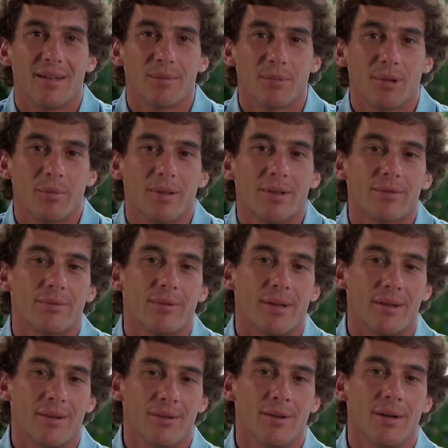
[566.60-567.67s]
At moments
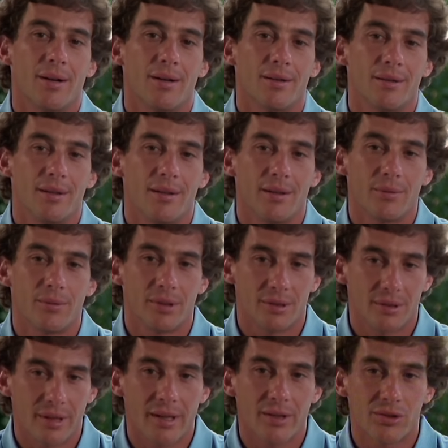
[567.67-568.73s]
when you are dealing
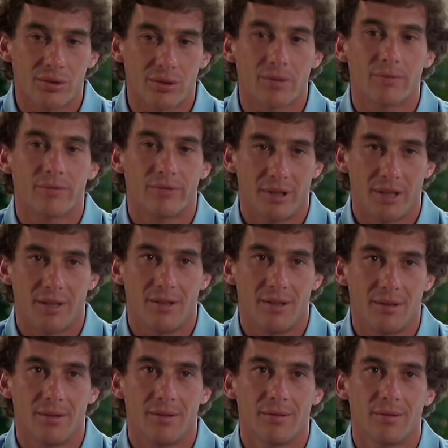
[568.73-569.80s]
with a danger very
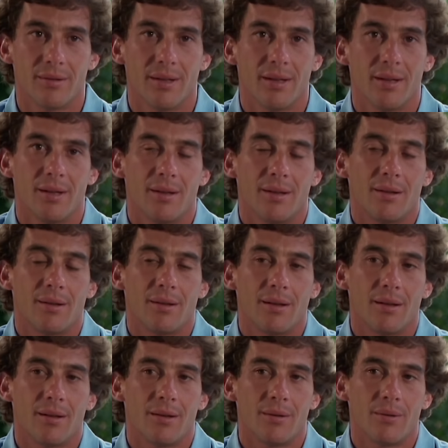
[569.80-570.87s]
near,
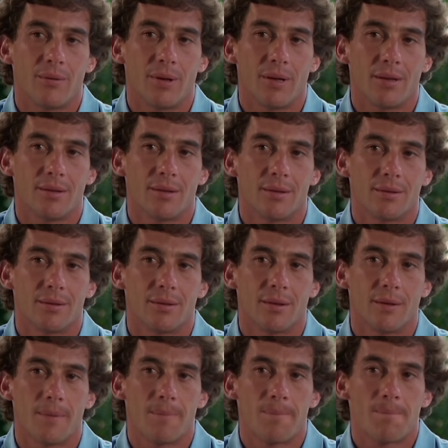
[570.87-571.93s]
in a way that
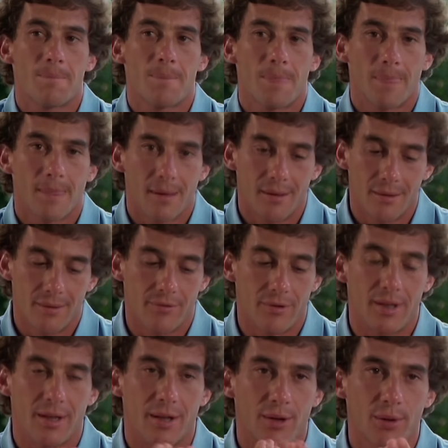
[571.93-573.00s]
uh, it's a
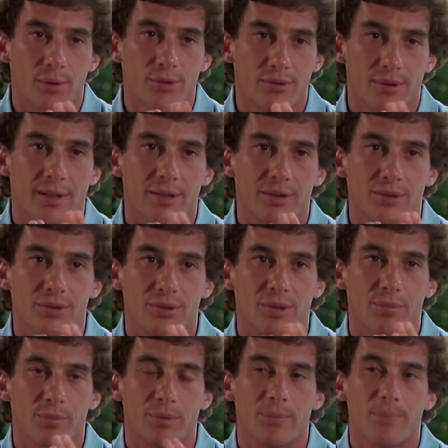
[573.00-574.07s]
very close
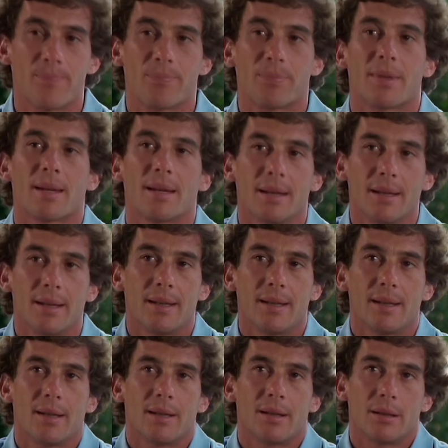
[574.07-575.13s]
relationship,
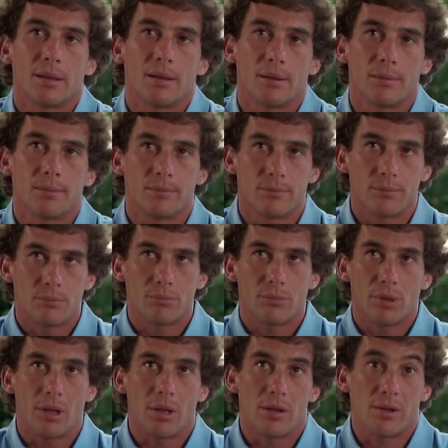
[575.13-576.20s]
uh,
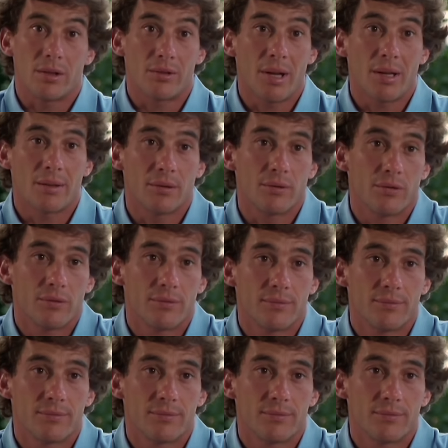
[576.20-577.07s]
it's attractive.